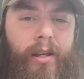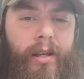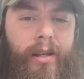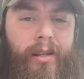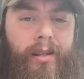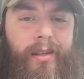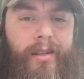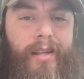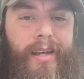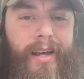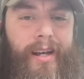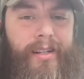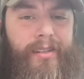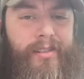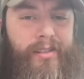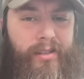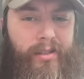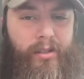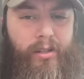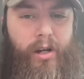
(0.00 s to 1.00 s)

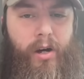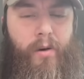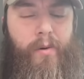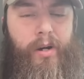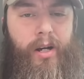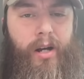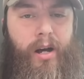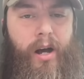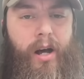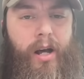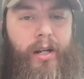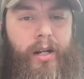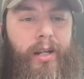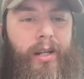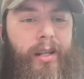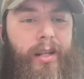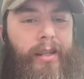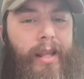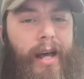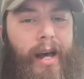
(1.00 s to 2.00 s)
things going on
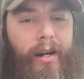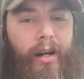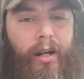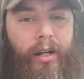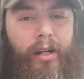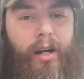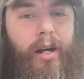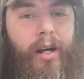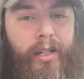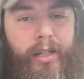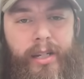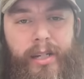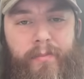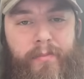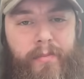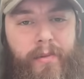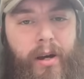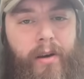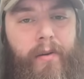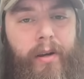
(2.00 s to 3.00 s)
that are going to keep
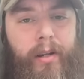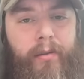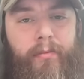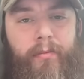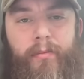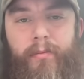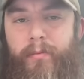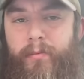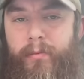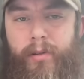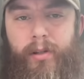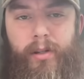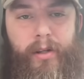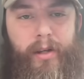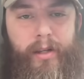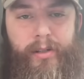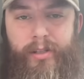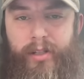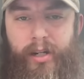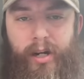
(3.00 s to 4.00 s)
going. The,
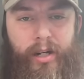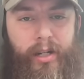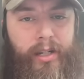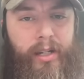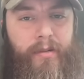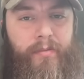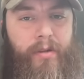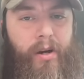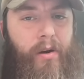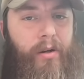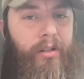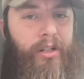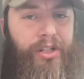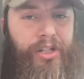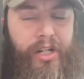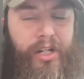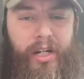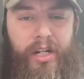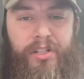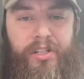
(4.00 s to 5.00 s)
it's going to keep going. The
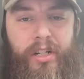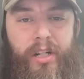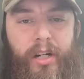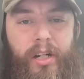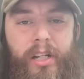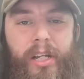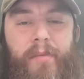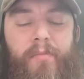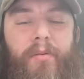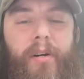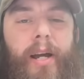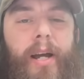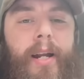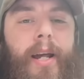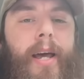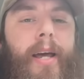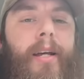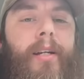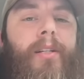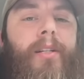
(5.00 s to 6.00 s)
chickens are going to keep laying
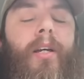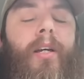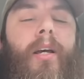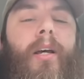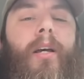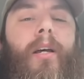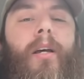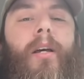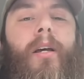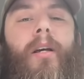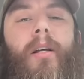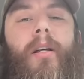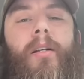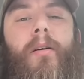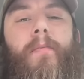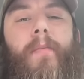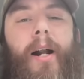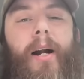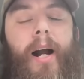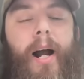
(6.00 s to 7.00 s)
eggs no
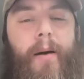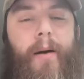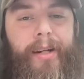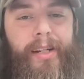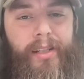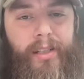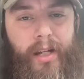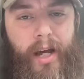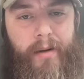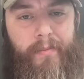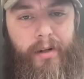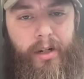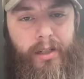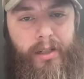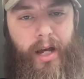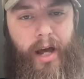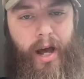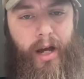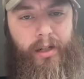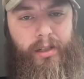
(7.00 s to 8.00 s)
matter how many cyber
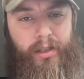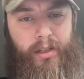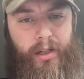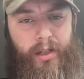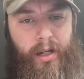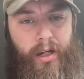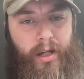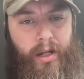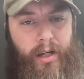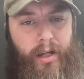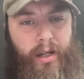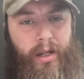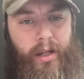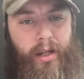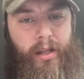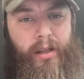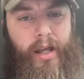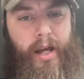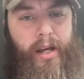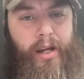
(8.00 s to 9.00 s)
attacks
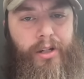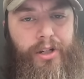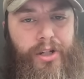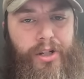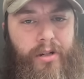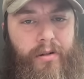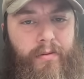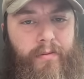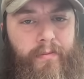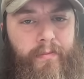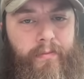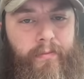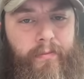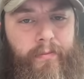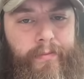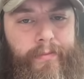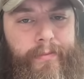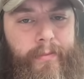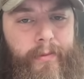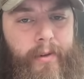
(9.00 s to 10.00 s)
they issue.
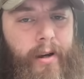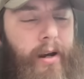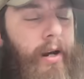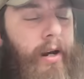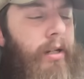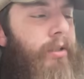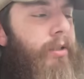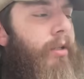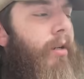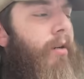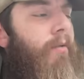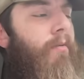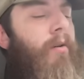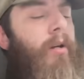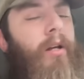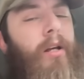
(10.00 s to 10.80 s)
All right, so